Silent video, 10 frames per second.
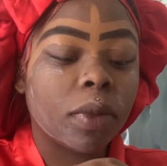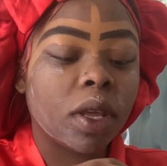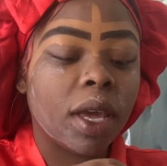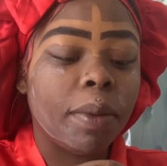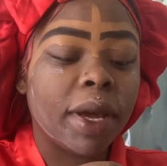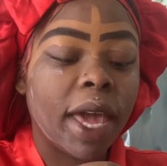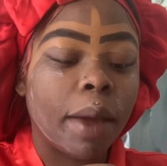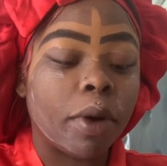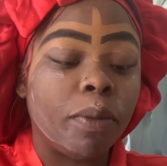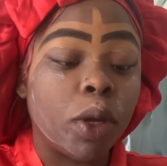He
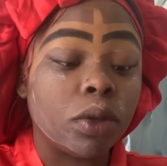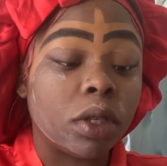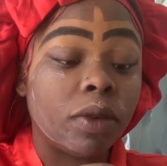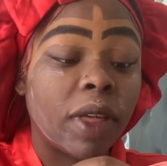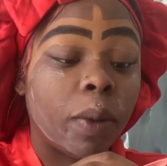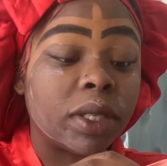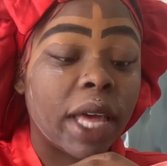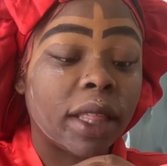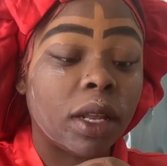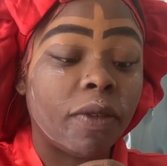became abusive. That was
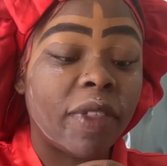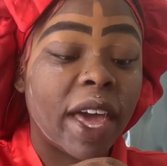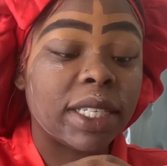after that